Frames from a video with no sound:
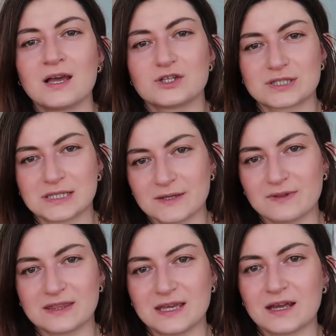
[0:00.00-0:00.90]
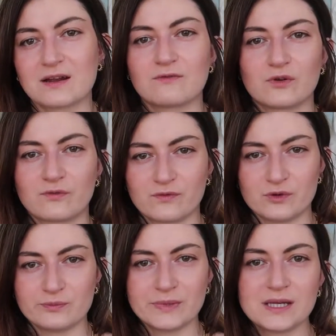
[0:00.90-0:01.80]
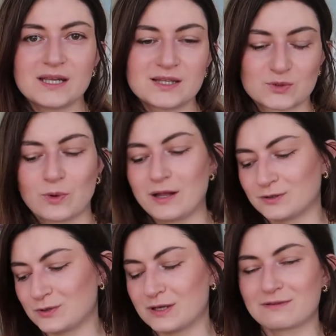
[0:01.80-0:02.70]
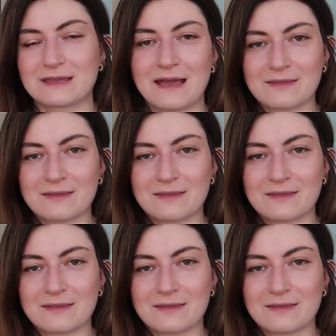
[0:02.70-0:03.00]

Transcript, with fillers: just leave it there for a few minutes while doing the